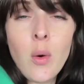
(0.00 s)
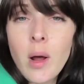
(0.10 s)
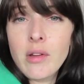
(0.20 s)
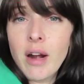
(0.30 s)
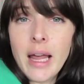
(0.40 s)

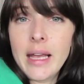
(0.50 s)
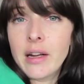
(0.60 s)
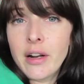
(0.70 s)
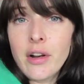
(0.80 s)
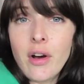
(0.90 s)
Whether I like
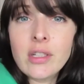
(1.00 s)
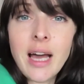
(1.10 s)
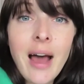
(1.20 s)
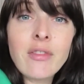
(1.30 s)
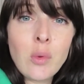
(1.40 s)
it or not,
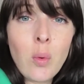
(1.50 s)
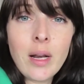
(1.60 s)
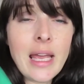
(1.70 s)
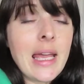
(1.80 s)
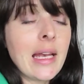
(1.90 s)
I have to
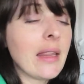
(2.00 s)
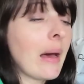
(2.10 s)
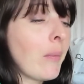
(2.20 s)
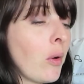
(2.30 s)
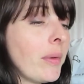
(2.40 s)
want to eat it at
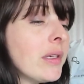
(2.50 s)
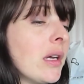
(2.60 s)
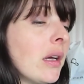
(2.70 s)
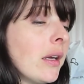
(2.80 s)
that moment.